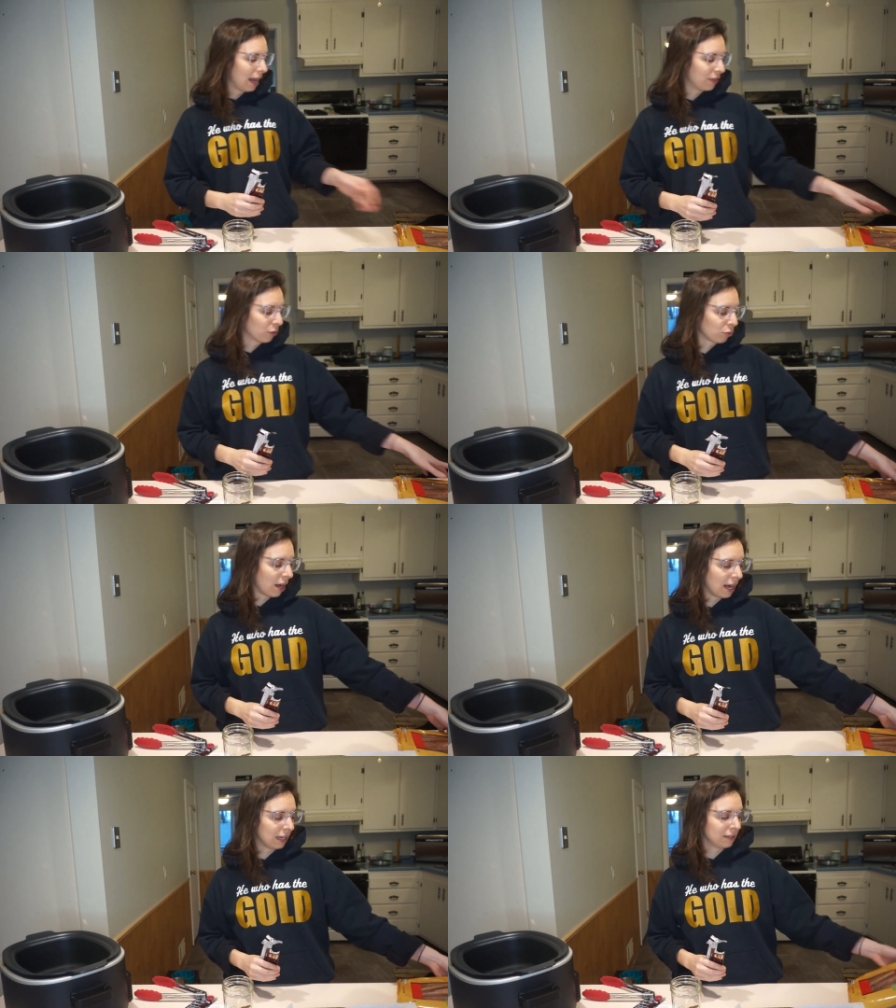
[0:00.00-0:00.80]
and the
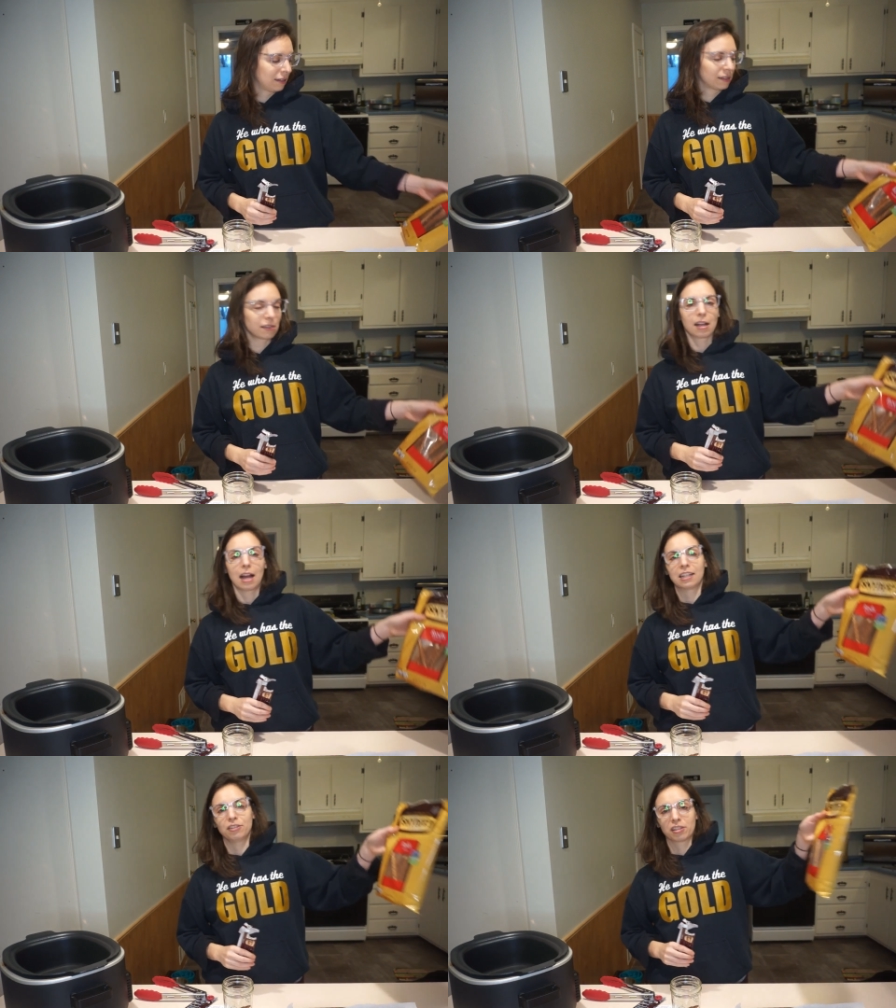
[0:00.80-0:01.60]
rods
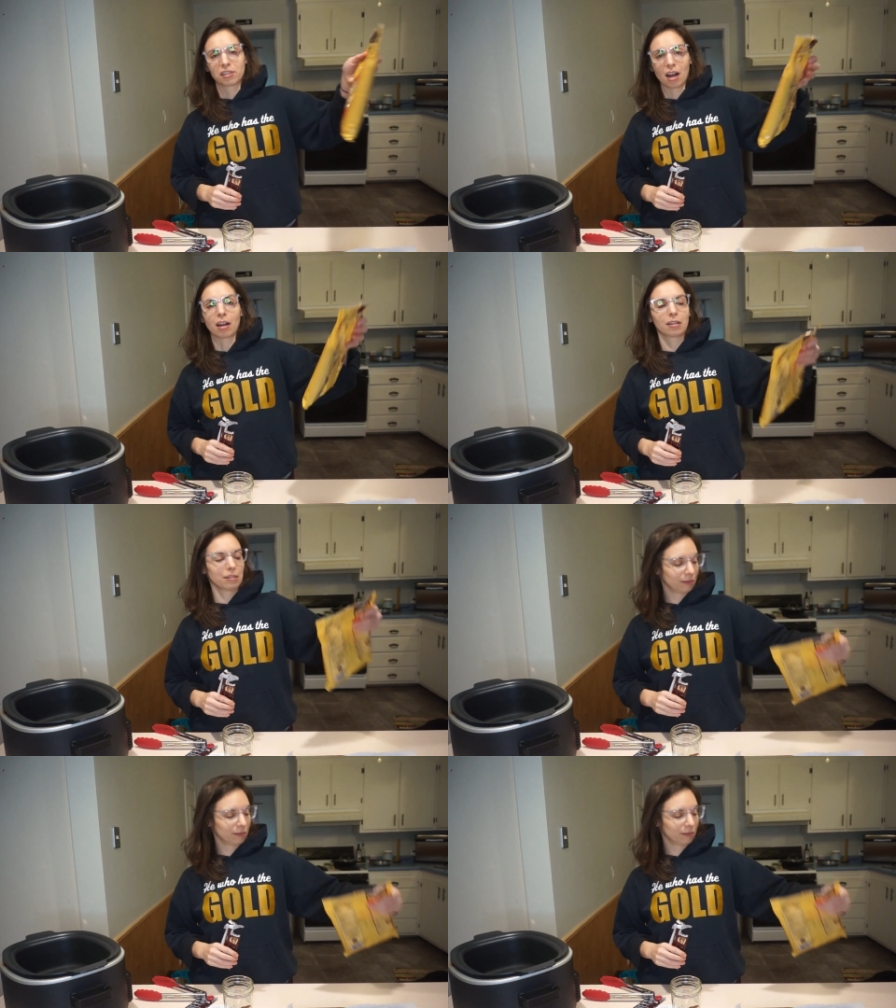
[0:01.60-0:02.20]
I can just dunk.